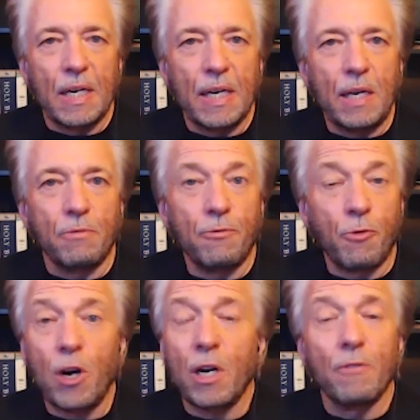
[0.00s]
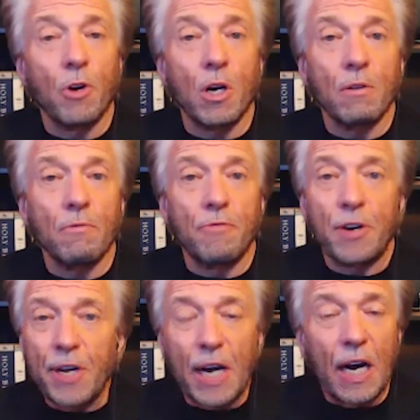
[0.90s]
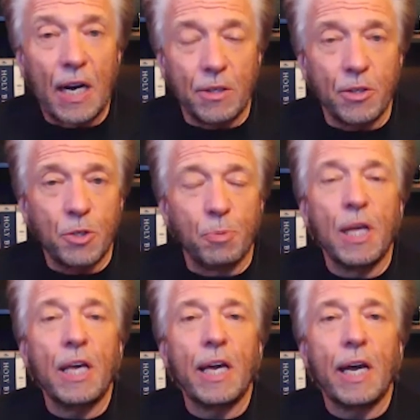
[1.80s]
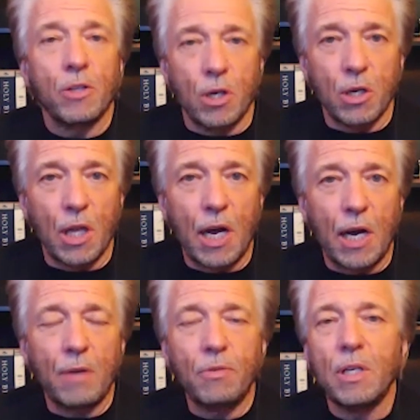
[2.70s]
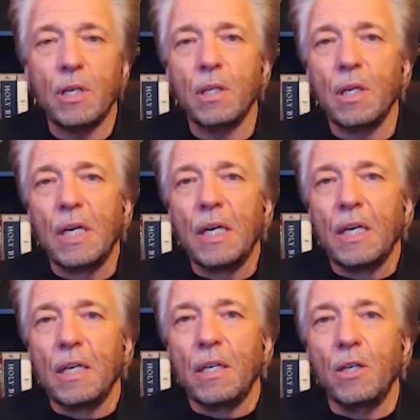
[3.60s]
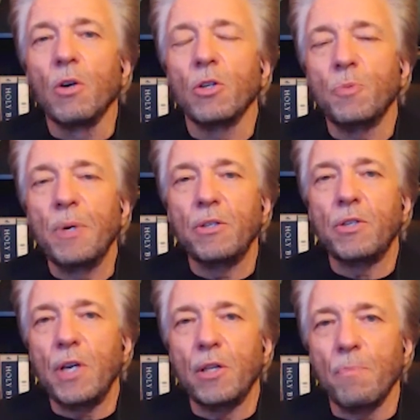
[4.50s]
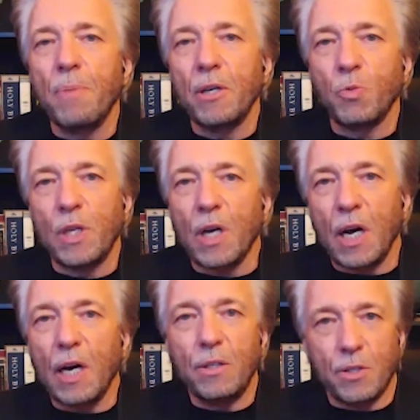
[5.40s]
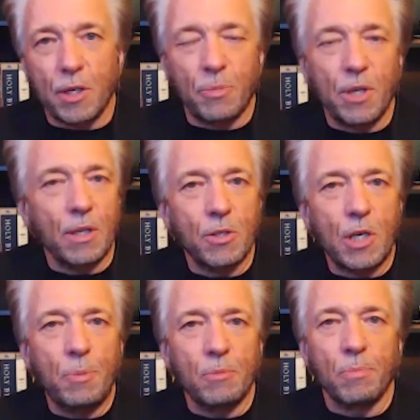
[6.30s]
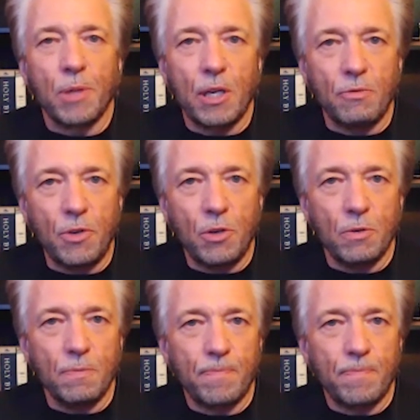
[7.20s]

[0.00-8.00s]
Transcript: in front of our very eyes. It's playing out in our lives. It's been said the best way to hide something is keep it in plain view.